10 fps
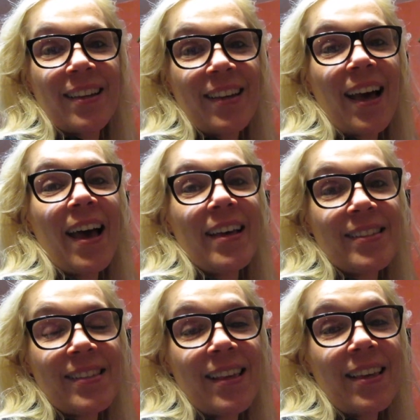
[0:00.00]

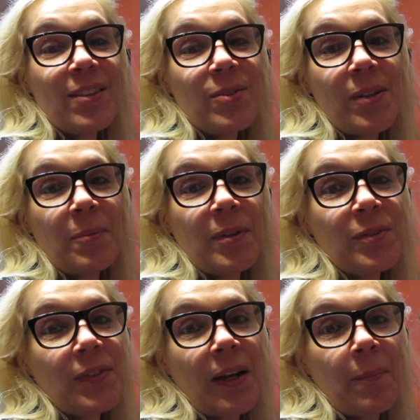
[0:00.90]
Guys, thank you so
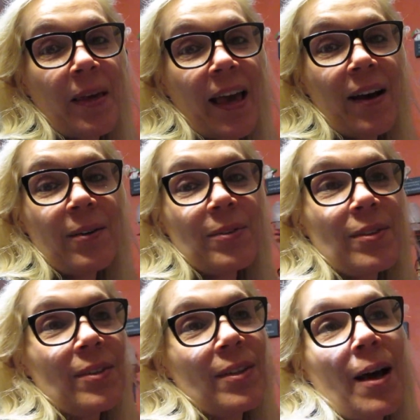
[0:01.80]
much for coming out.
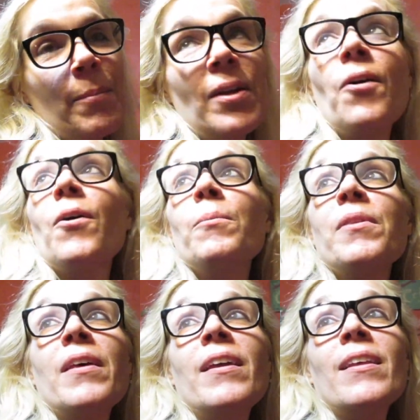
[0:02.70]
I'm in horrible
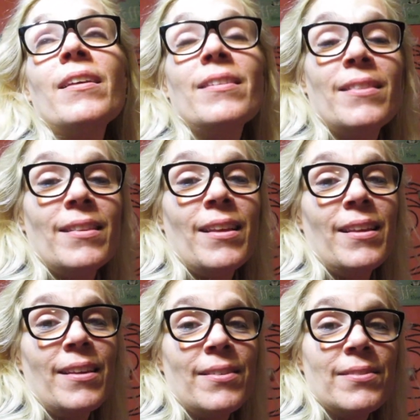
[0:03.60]
lighting.
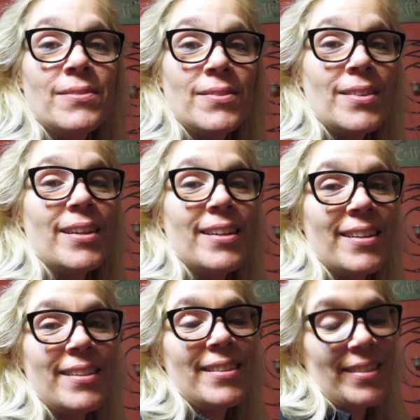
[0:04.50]
Thank you.
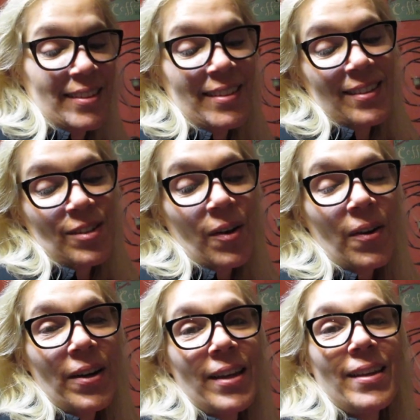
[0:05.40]

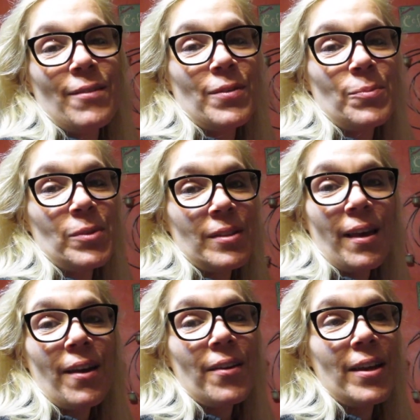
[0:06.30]
Sorry if it was
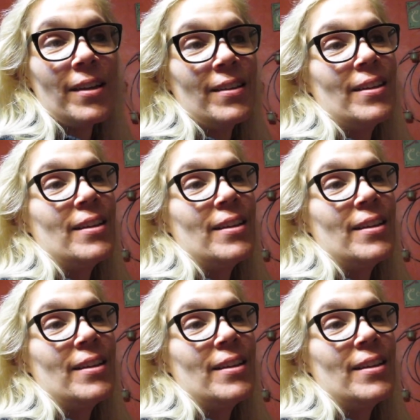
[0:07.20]
scary.